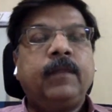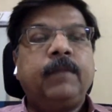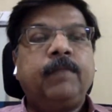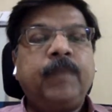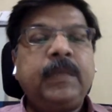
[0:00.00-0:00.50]

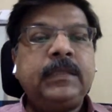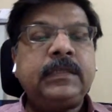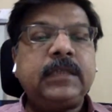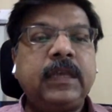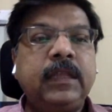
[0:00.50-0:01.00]

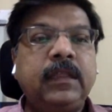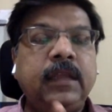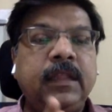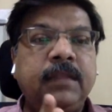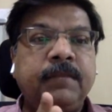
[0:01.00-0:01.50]
Means in
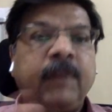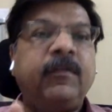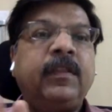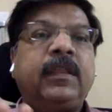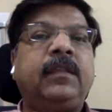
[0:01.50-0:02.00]

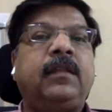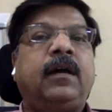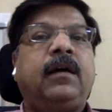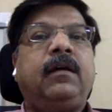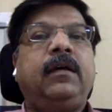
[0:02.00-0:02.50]
Bhagavad
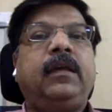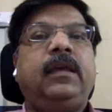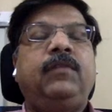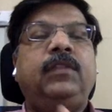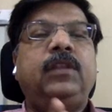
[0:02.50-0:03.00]
Gita,
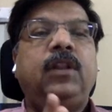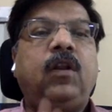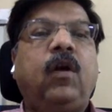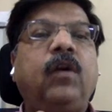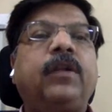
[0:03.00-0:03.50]
even the
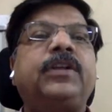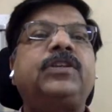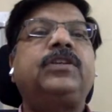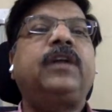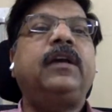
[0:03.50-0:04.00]
Lord
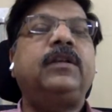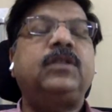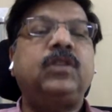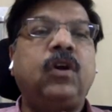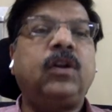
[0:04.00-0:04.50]
Krishna
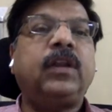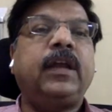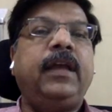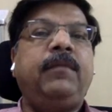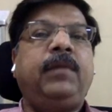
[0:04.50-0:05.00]
is not
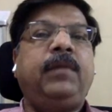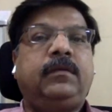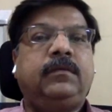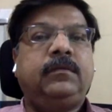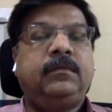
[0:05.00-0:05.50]
claiming
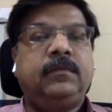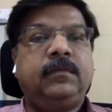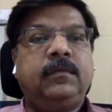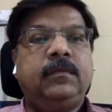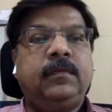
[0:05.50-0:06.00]

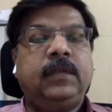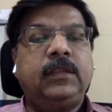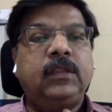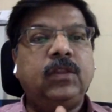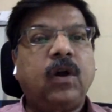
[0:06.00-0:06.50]

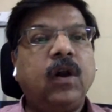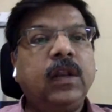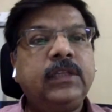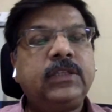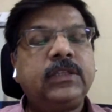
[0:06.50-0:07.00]
that the
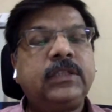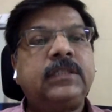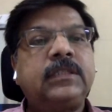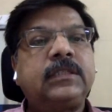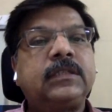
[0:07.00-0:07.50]
knowledge
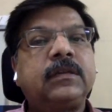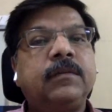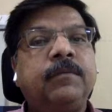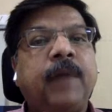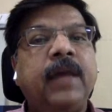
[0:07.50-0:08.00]
is
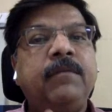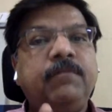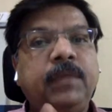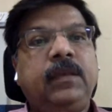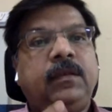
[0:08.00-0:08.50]
by
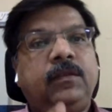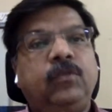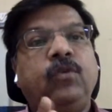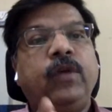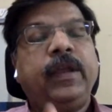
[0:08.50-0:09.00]
me,
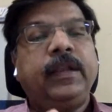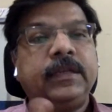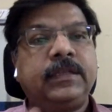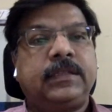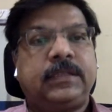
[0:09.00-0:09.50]
though it
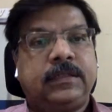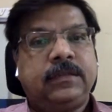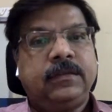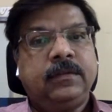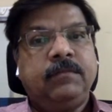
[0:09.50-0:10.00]

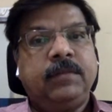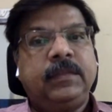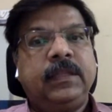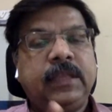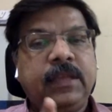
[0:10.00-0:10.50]
is.
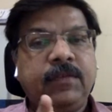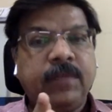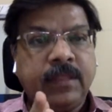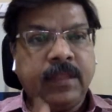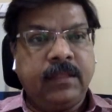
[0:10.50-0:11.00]
But then
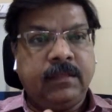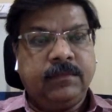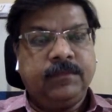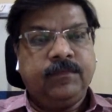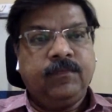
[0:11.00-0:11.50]
even then,
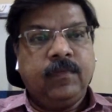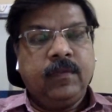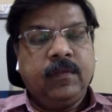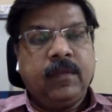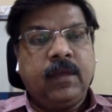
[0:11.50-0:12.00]

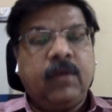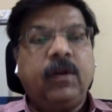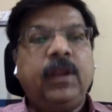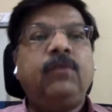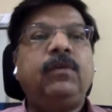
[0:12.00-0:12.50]

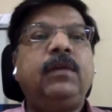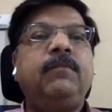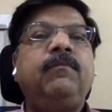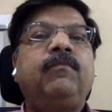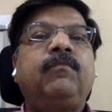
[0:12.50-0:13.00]
according to
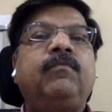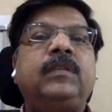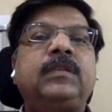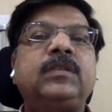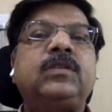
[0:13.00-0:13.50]
him,
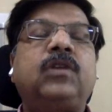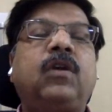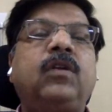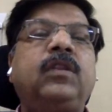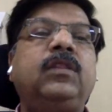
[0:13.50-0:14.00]
this is
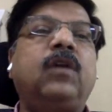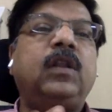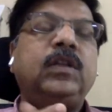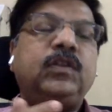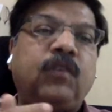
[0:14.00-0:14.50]
not the
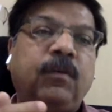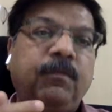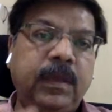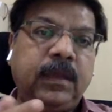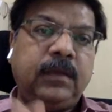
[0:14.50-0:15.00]
knowledge
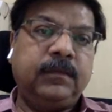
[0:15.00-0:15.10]
from me.